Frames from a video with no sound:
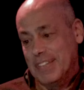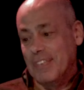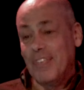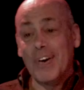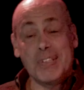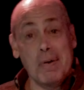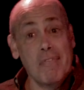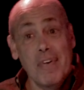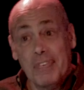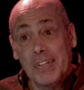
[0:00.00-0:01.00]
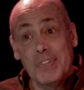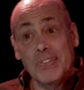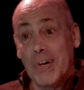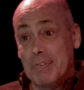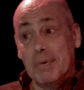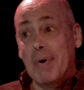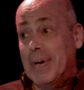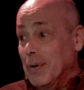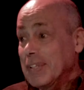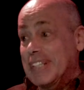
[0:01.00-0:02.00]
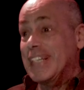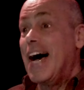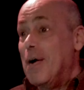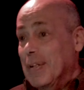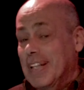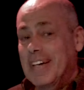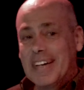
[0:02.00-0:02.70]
it's the first time I've ever done surgery wearing only a towel.